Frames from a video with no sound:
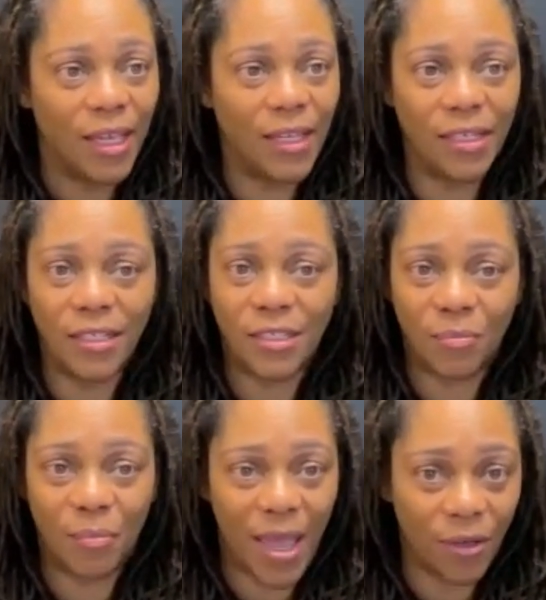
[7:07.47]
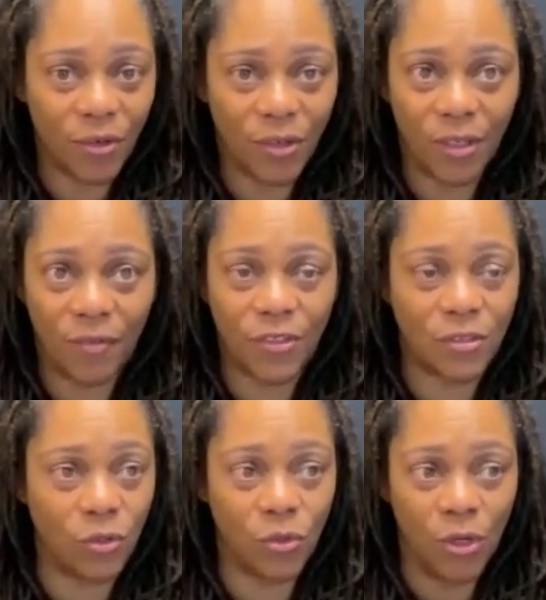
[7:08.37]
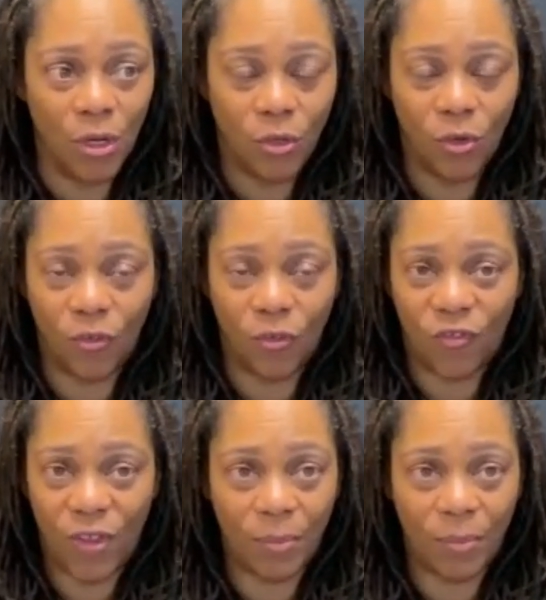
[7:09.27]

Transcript: And it doesn't matter if it's your